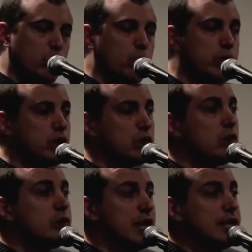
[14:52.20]
we don't
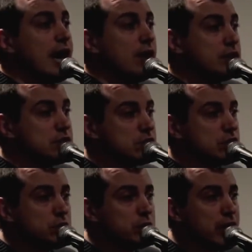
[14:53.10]
know yet how this is
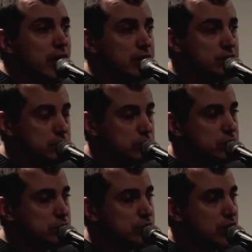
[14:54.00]
going to play out in
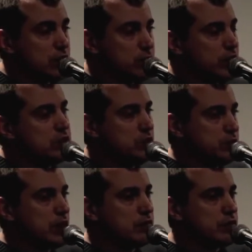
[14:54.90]
terms of scalability,
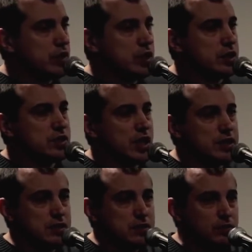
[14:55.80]
but I'm very
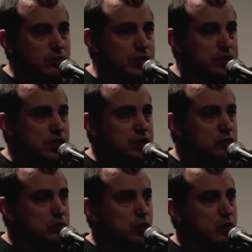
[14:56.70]
excited. Let's take
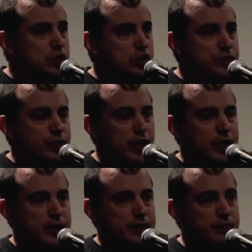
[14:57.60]
2 more questions for
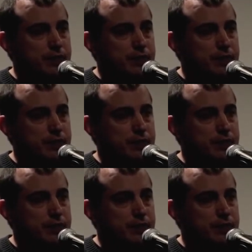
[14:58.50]
Lightning.